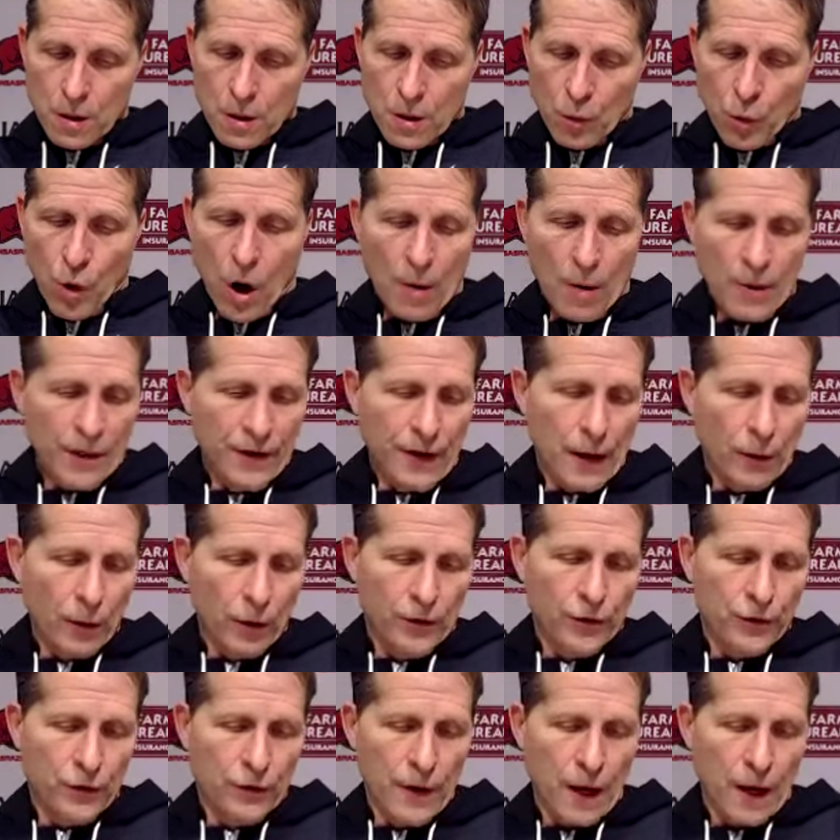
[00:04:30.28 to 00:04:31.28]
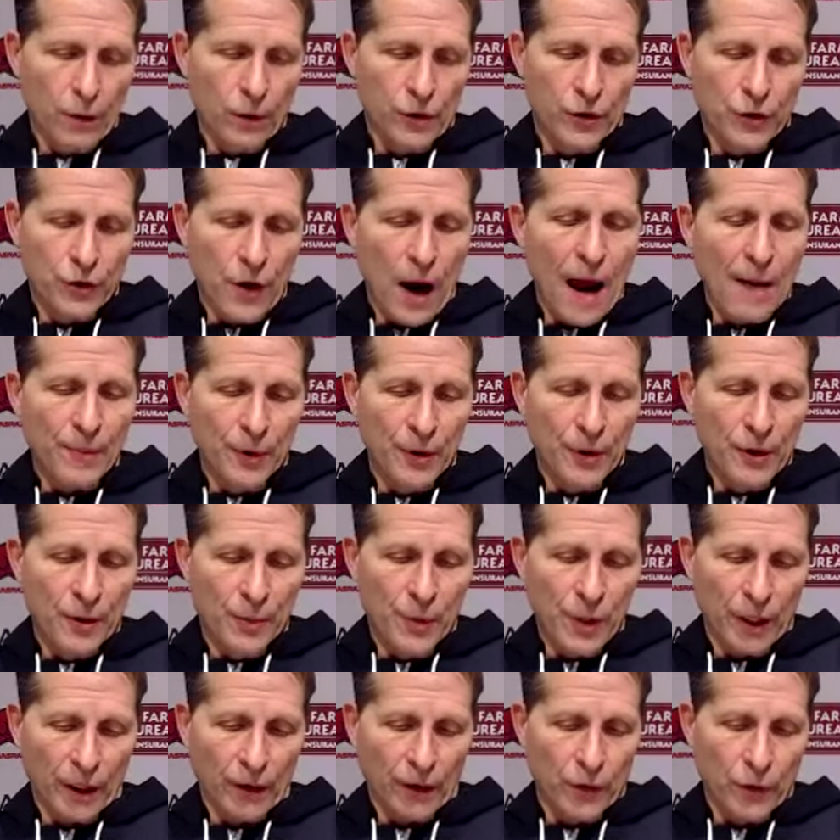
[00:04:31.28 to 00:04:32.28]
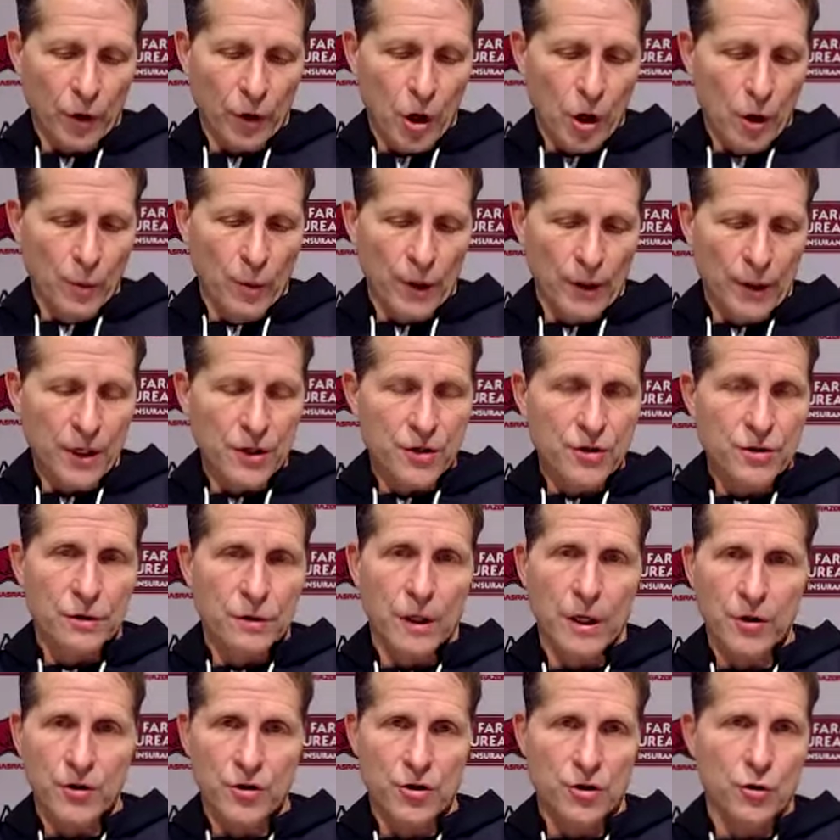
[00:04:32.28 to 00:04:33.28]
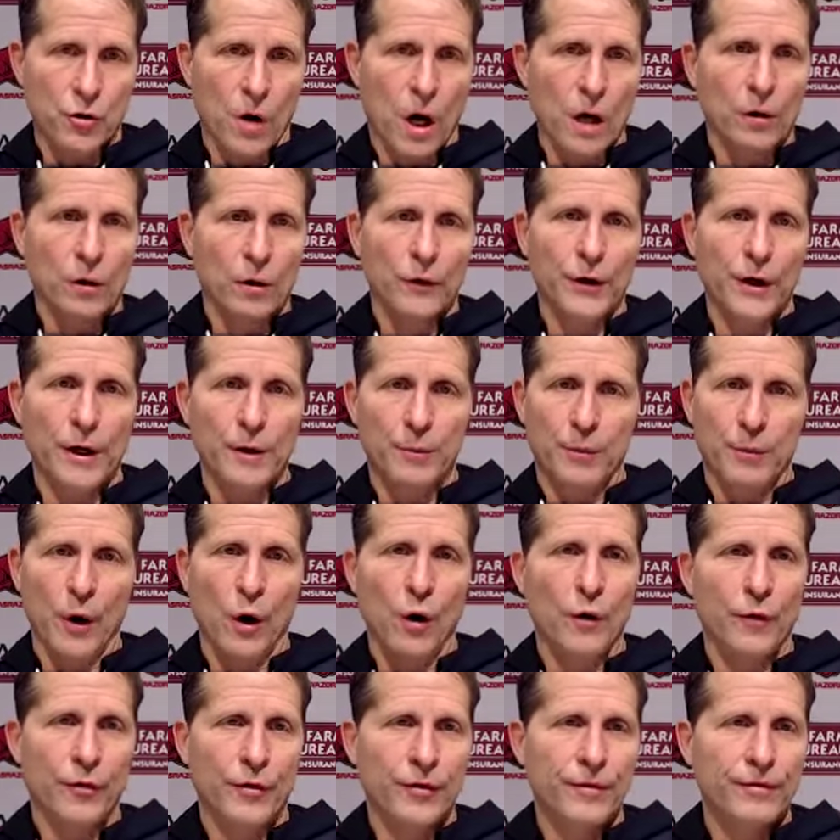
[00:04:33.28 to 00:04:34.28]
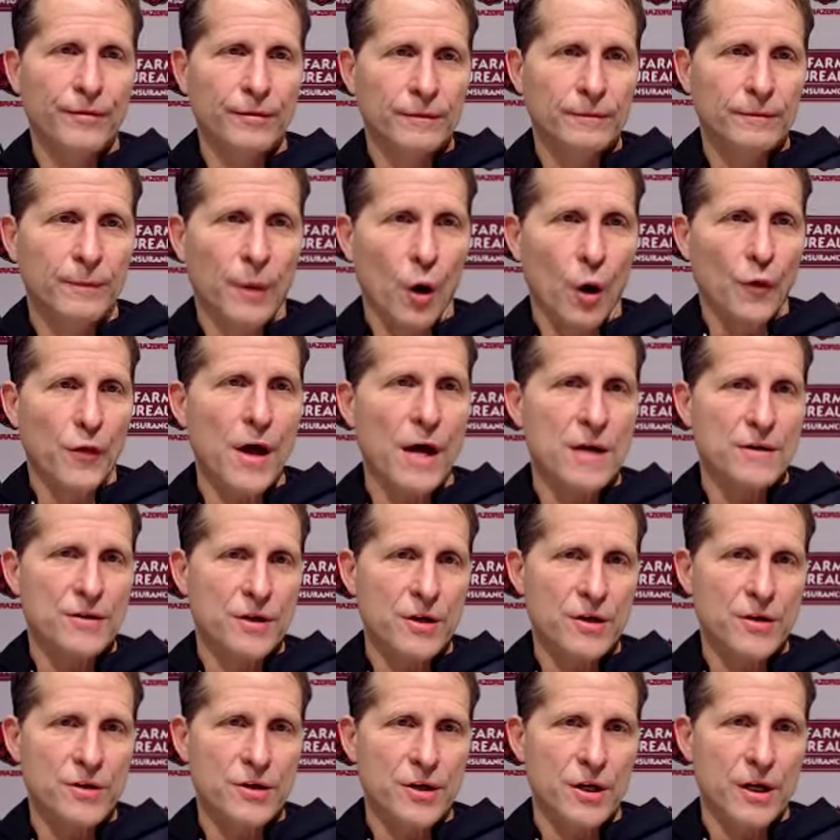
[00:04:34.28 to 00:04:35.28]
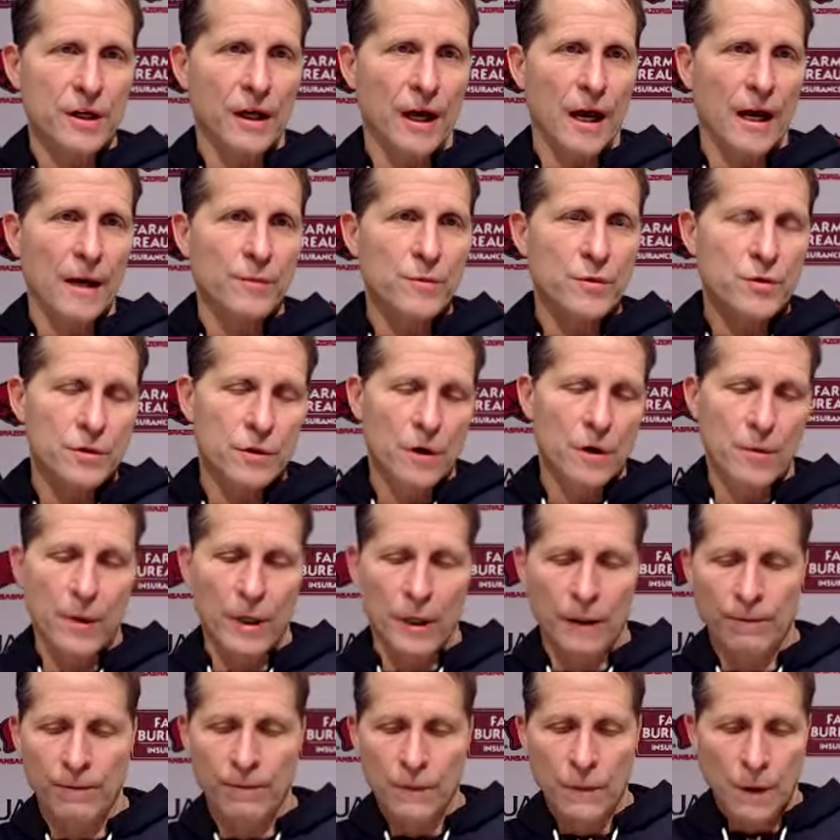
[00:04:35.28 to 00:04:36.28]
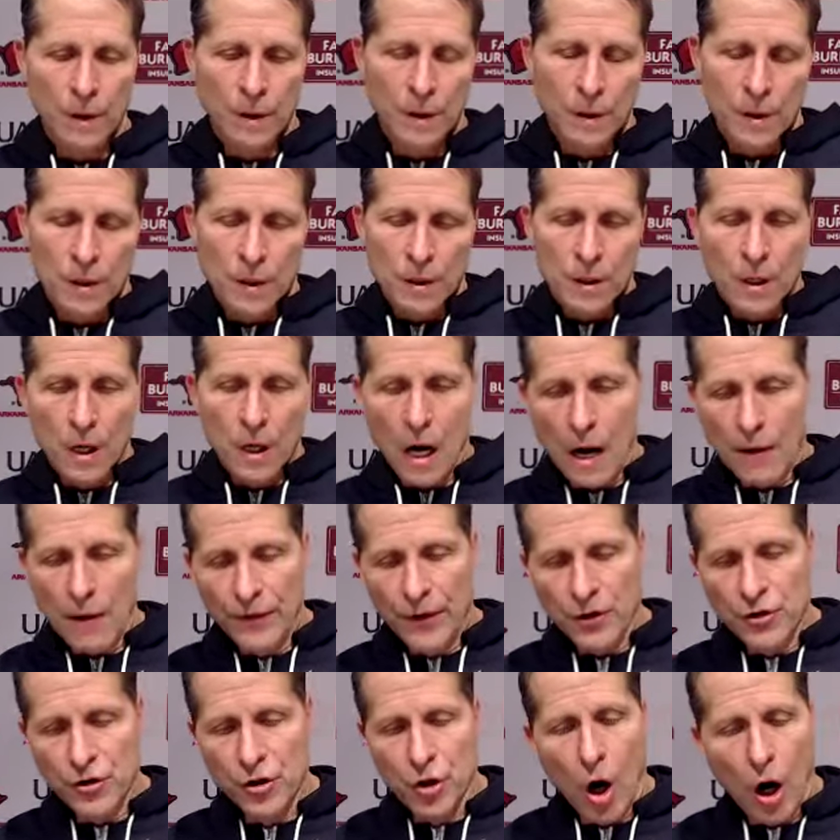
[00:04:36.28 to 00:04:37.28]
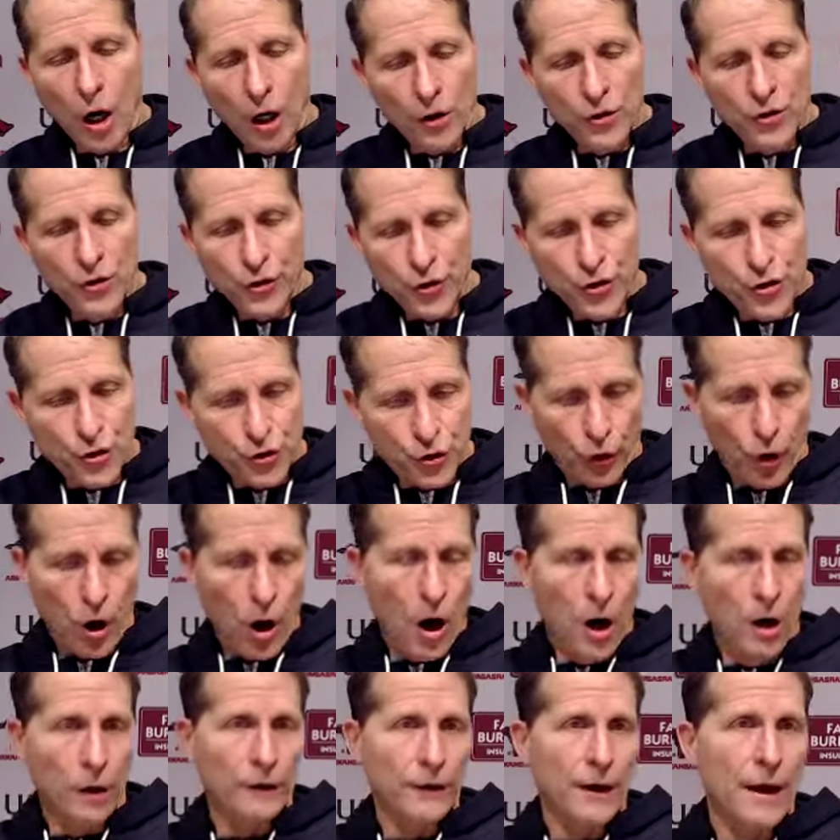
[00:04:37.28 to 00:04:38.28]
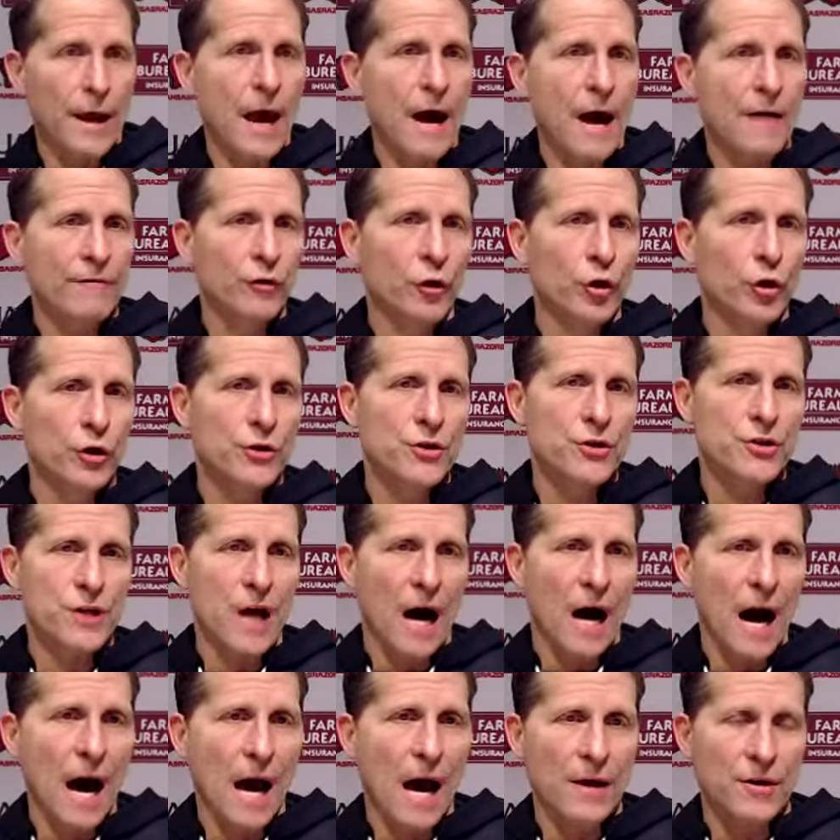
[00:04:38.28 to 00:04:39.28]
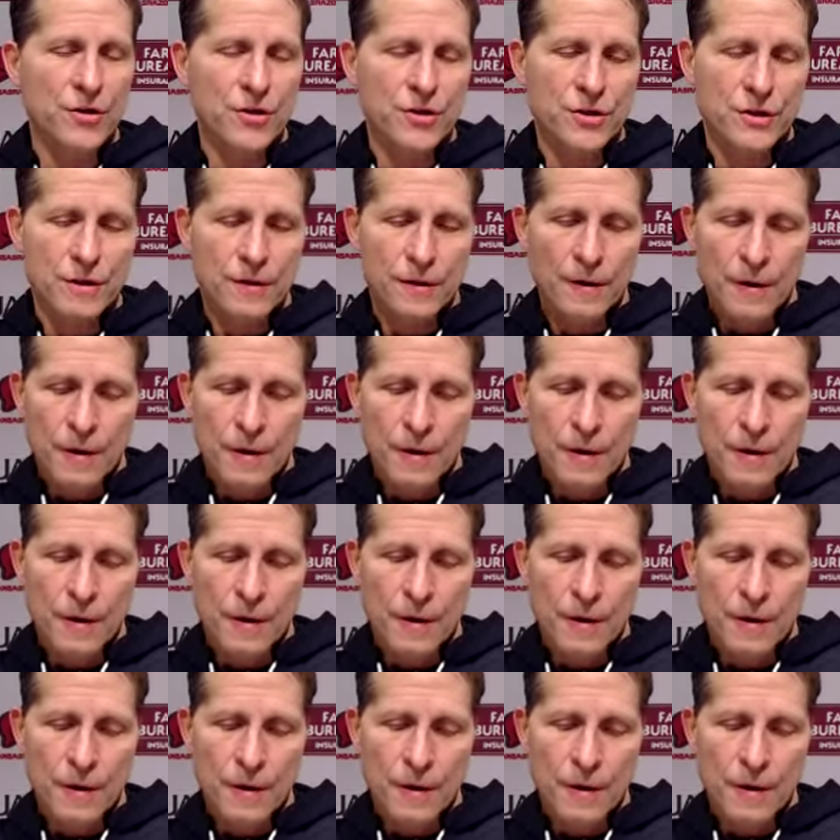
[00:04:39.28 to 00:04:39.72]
Well, I mean, they were trapping the pick and roll, but he struggled in both SEC games. I mean, these guards are strong. They have good size.